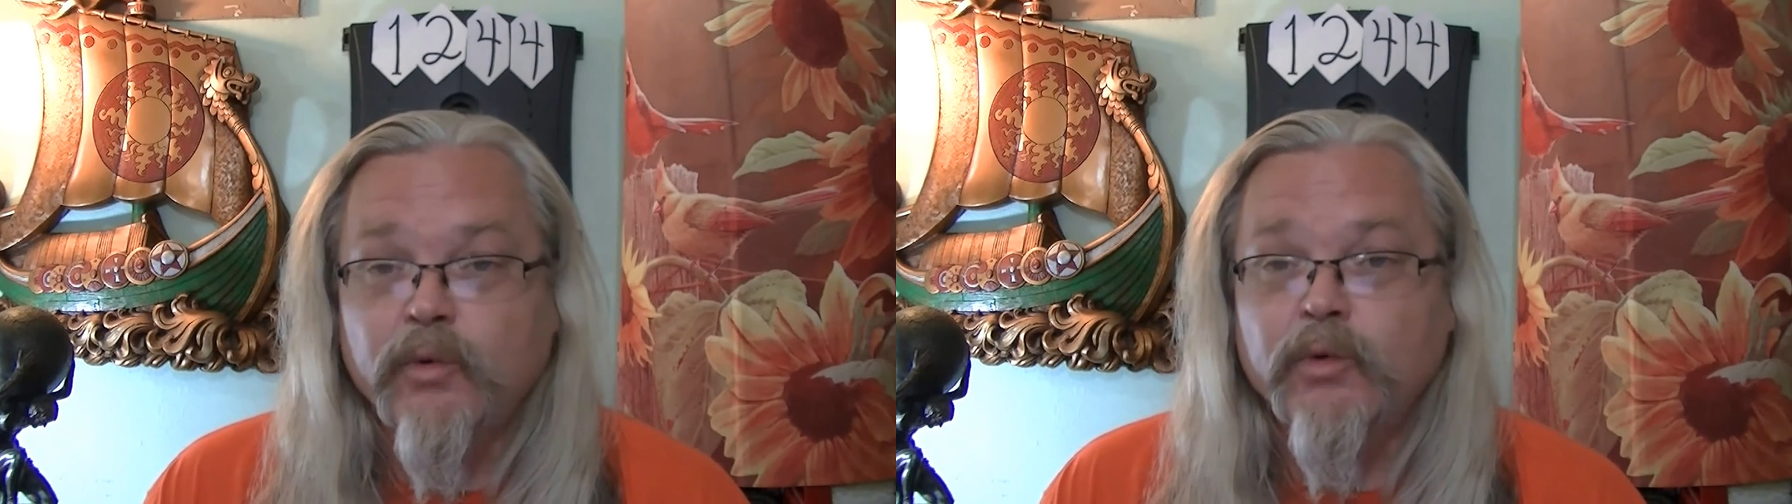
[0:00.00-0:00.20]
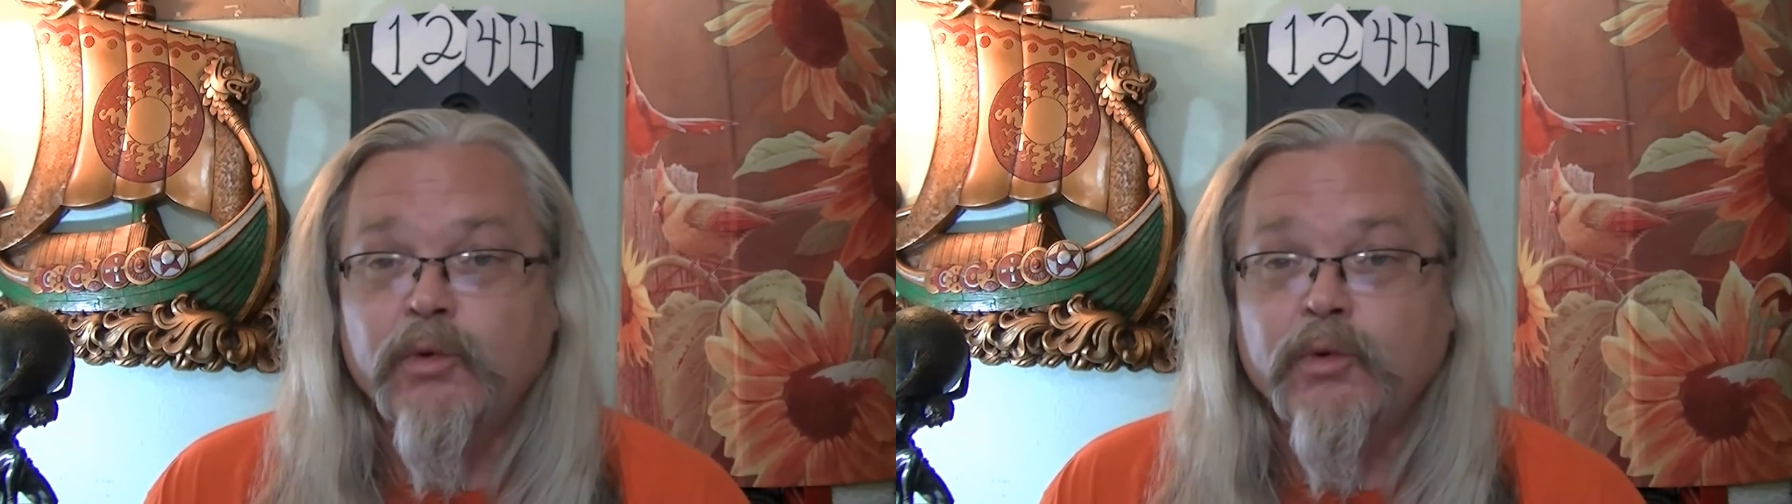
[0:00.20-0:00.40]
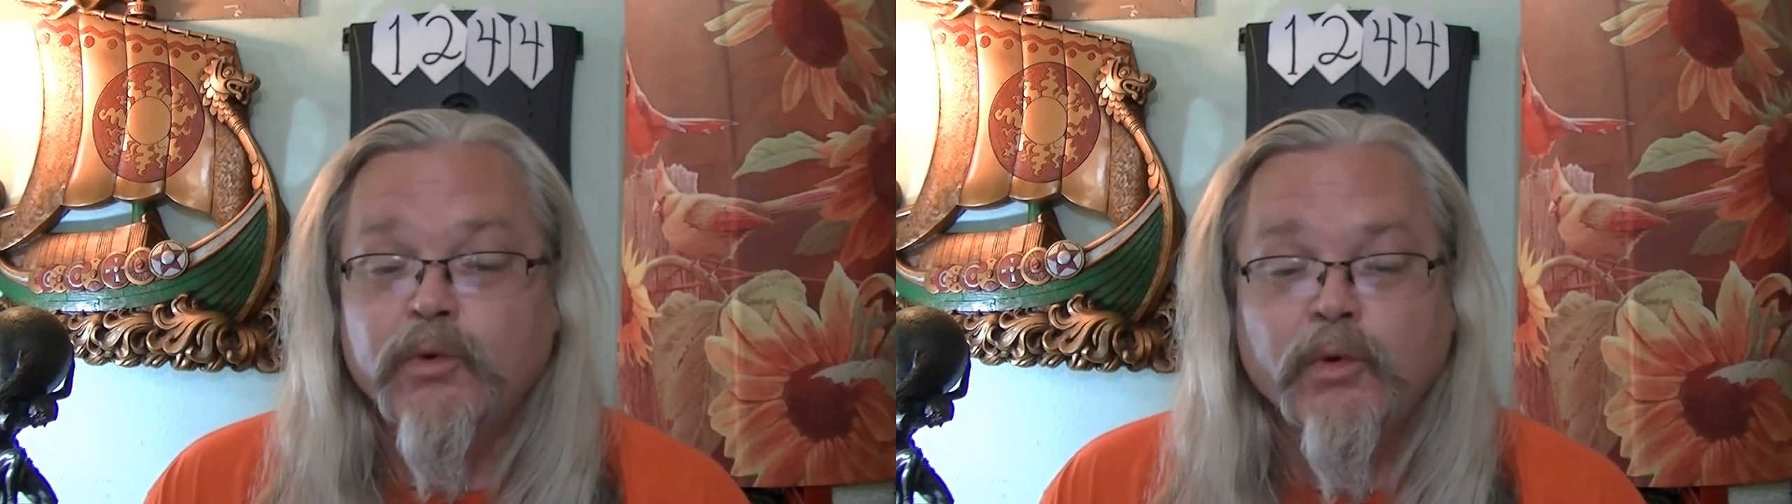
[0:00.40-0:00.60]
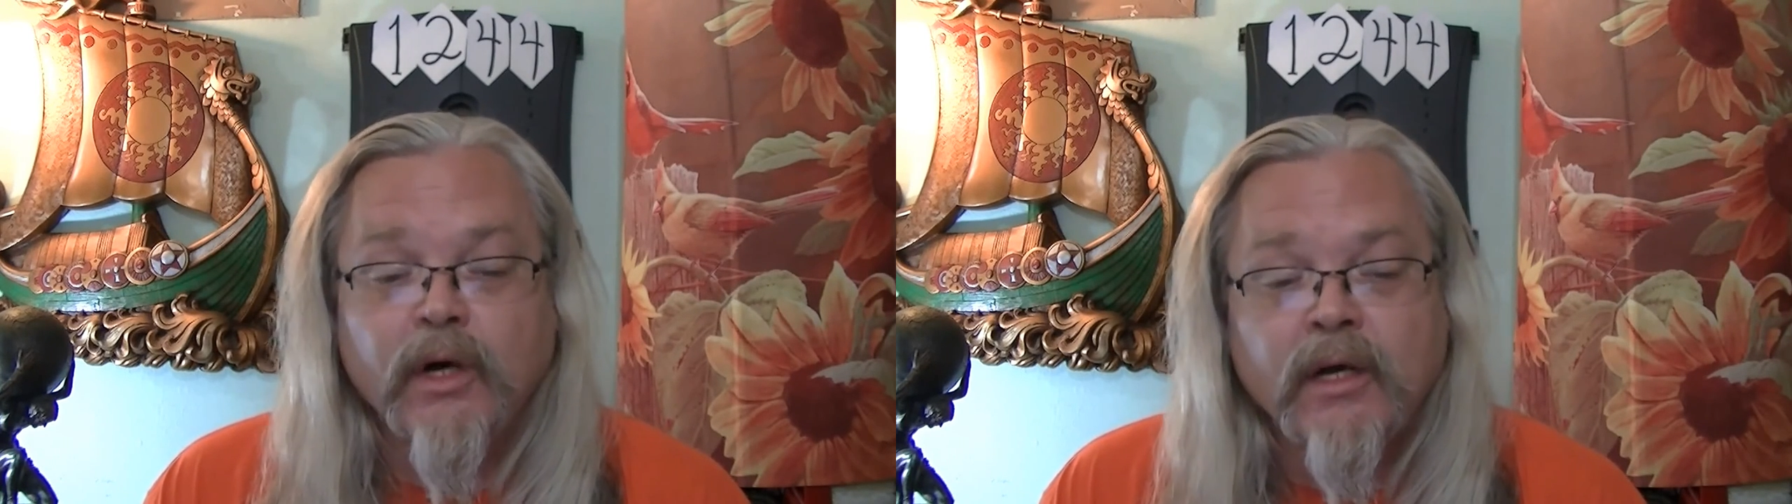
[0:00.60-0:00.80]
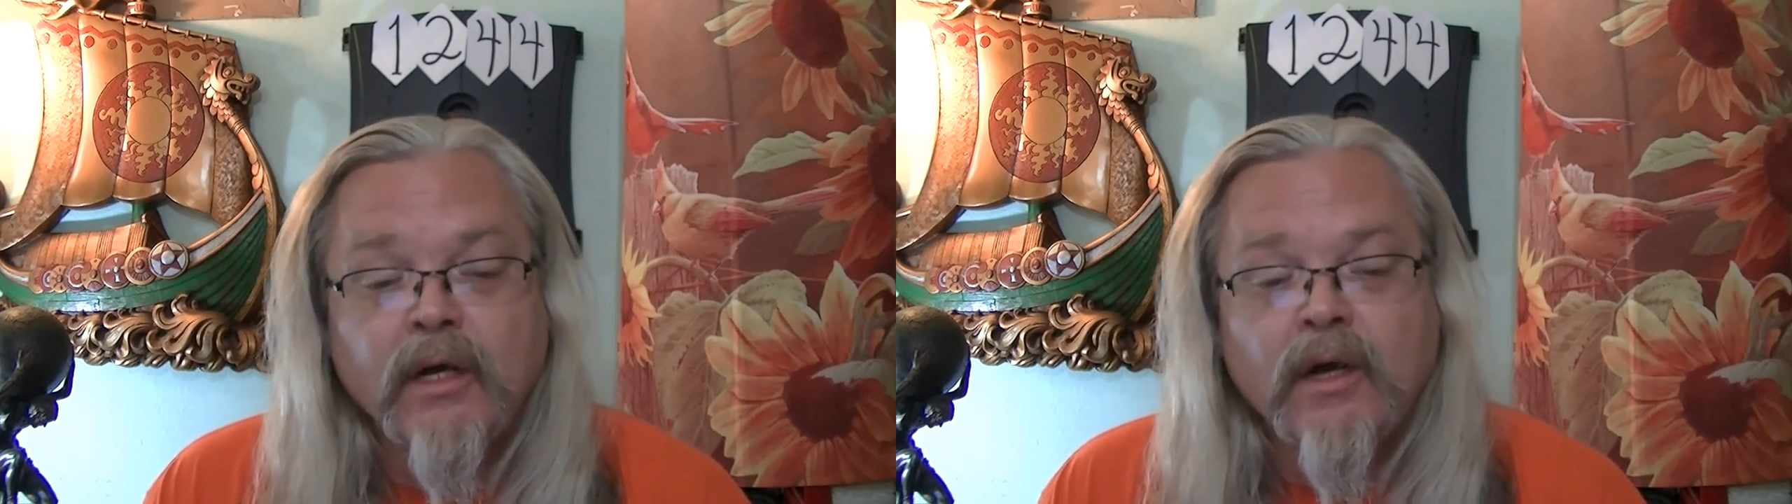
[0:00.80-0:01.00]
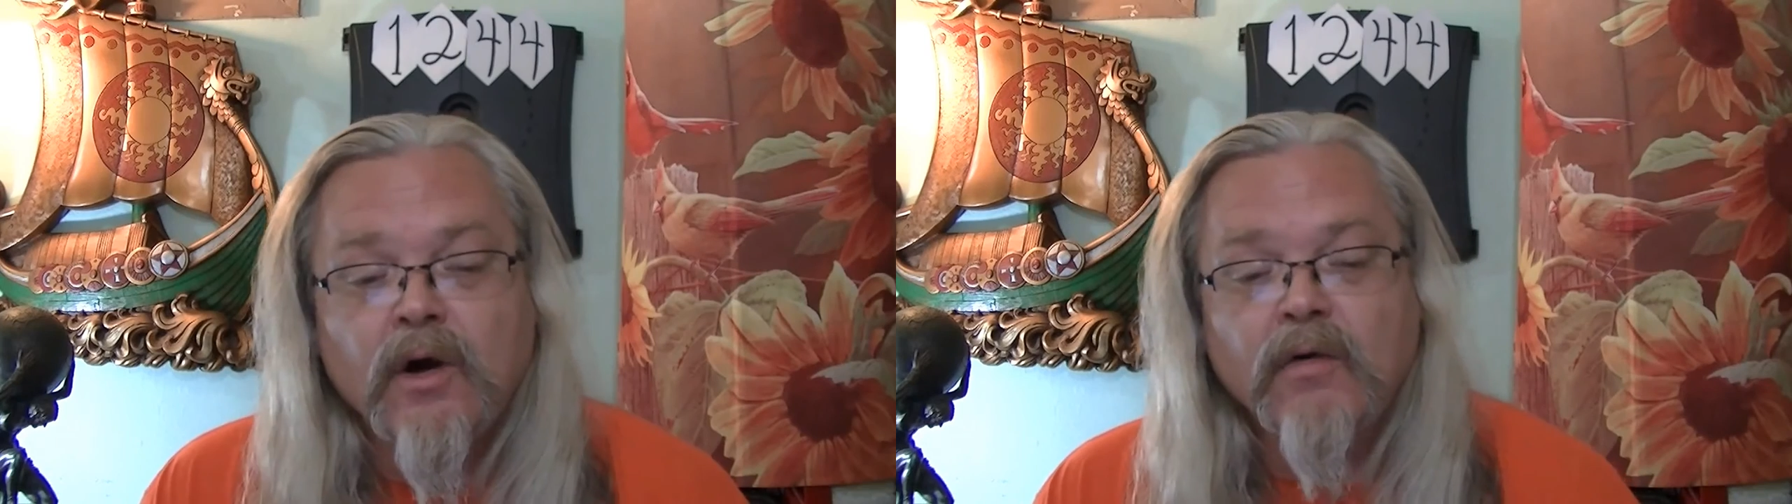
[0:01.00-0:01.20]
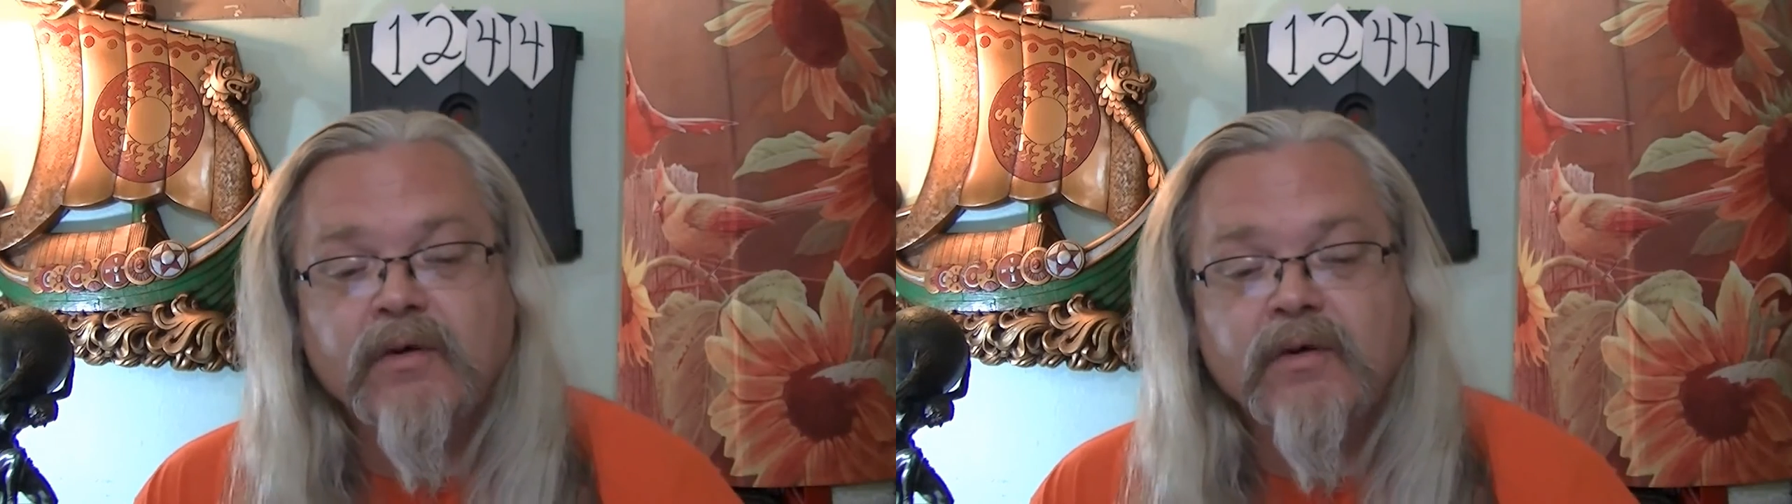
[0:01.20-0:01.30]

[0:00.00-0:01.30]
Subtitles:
Over